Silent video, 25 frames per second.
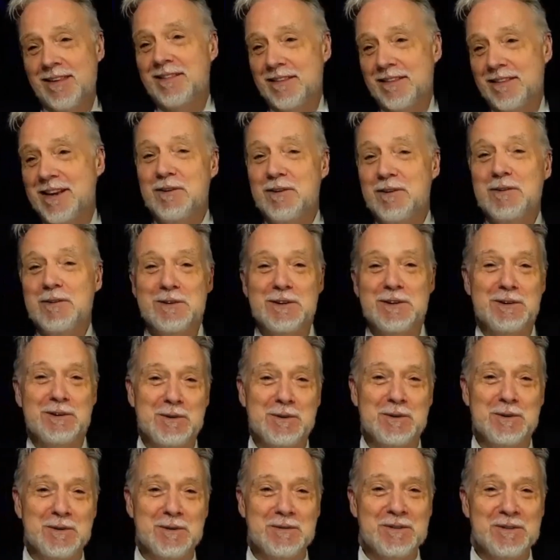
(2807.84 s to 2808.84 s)
they know they're
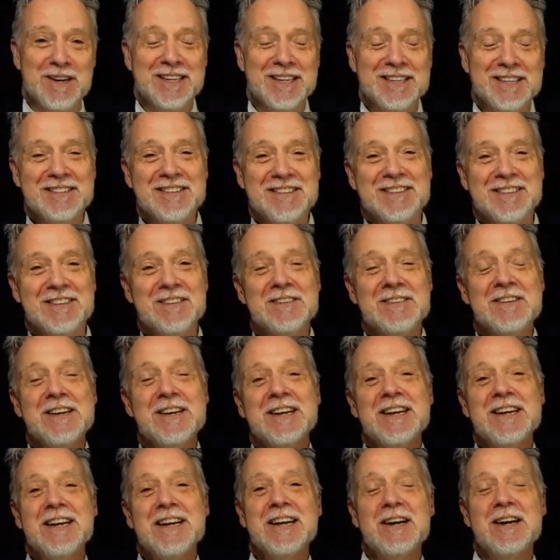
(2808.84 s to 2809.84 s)
cool, right? So
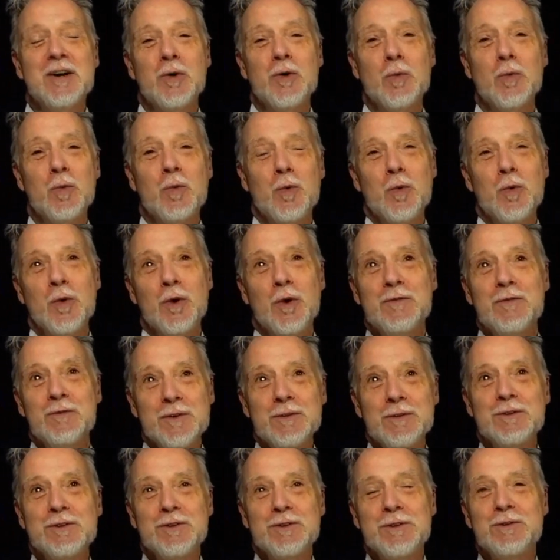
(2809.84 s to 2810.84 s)
if
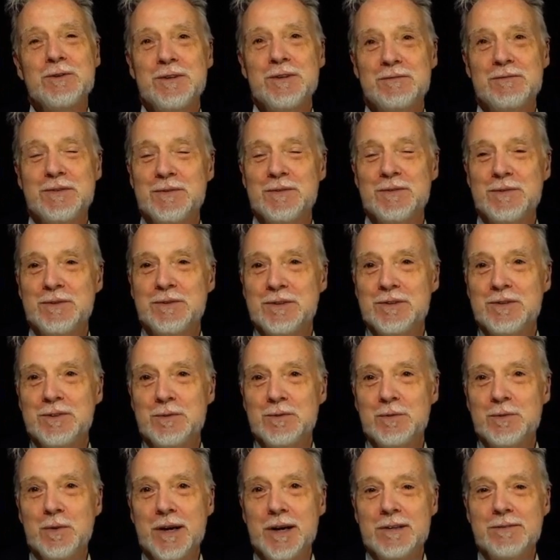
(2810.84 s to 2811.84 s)
you're a true
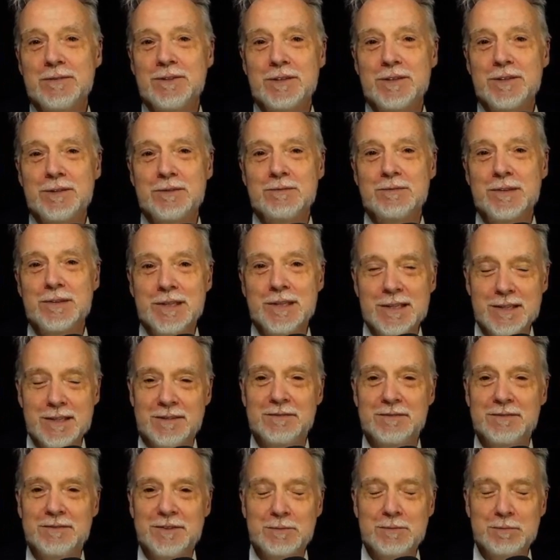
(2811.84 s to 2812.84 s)
influencer, why don't you
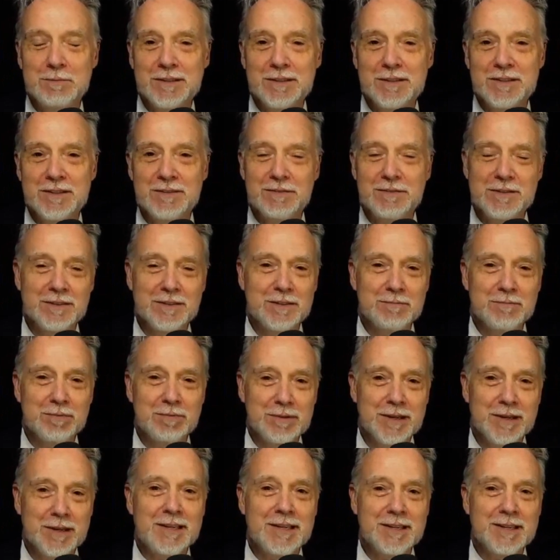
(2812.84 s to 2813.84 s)
leave, especially if you're
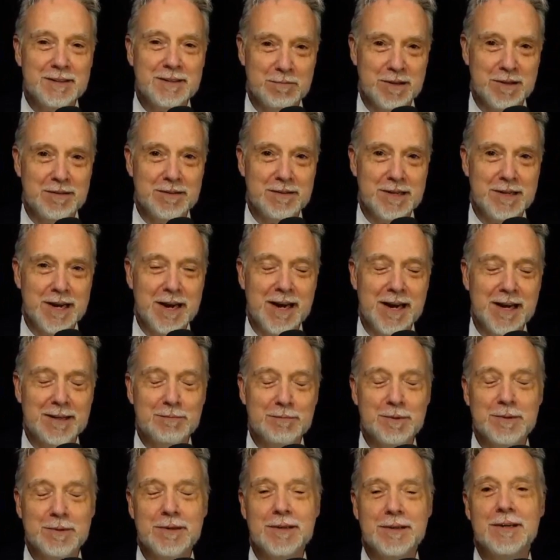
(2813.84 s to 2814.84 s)
complaining about the app,
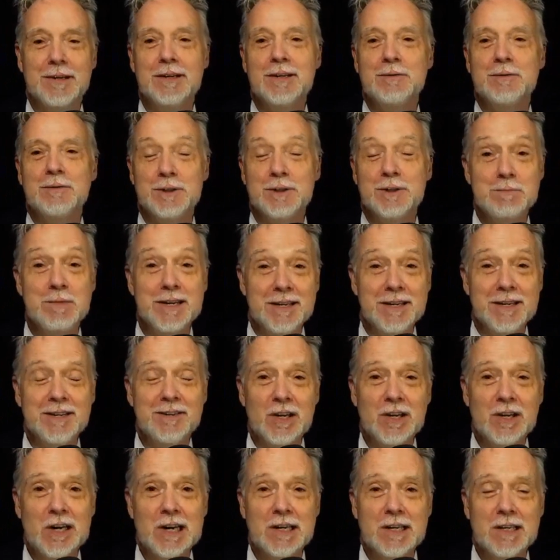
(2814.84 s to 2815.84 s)
which many
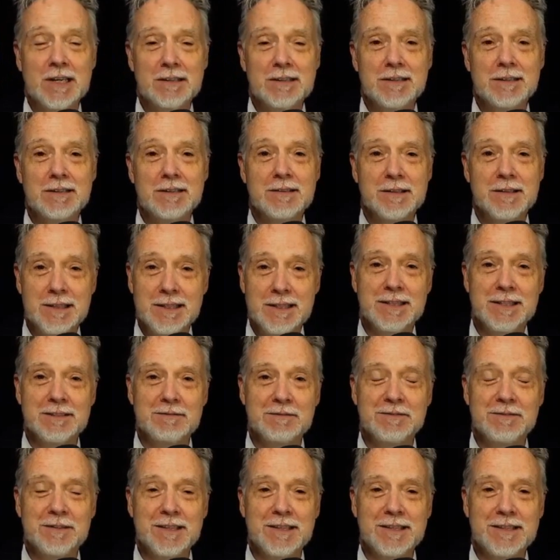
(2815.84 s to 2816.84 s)
are,
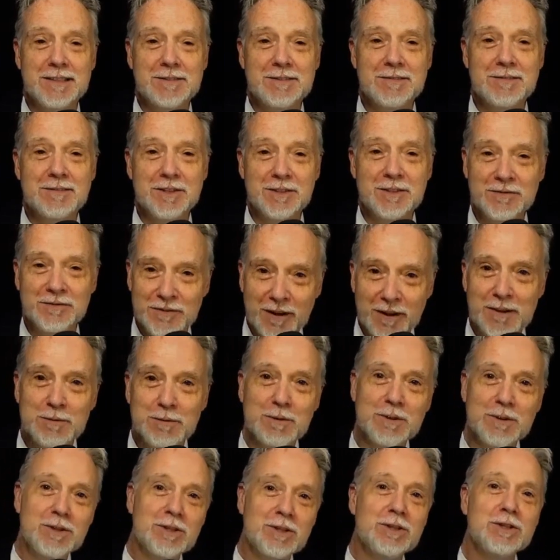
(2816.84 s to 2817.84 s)
leave and your
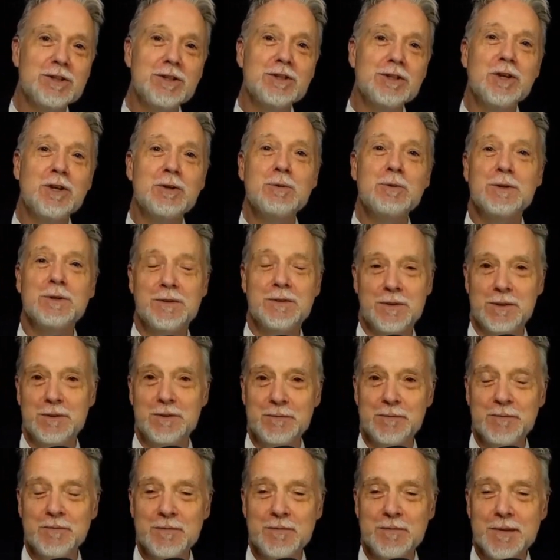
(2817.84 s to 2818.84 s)
followers should go with
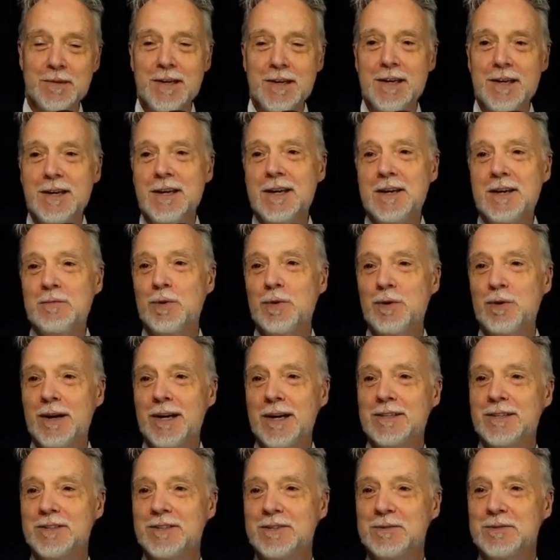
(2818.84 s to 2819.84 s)
you.
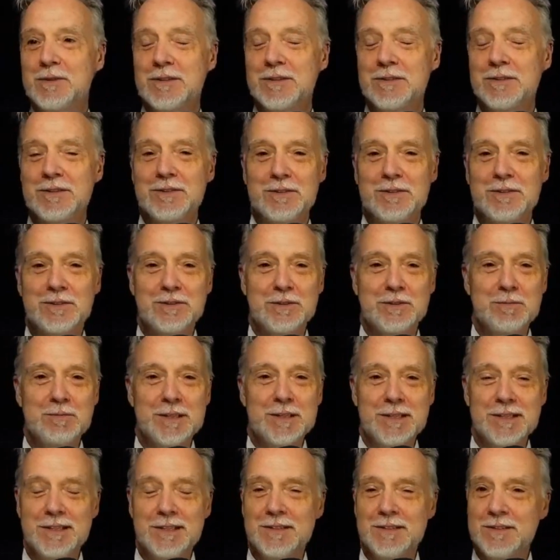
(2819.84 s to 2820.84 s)
Prior to all the social
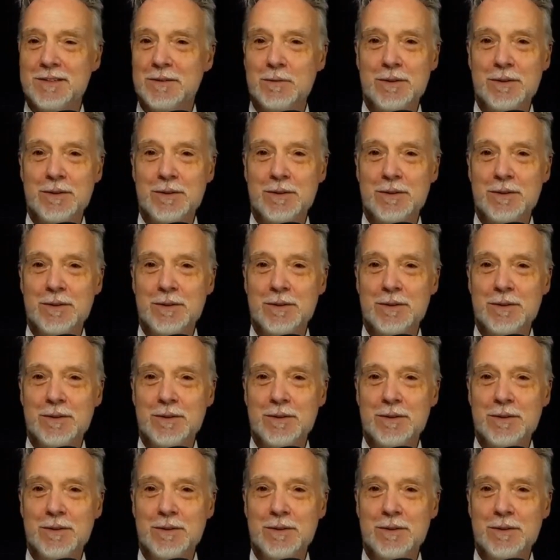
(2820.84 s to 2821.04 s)
media, there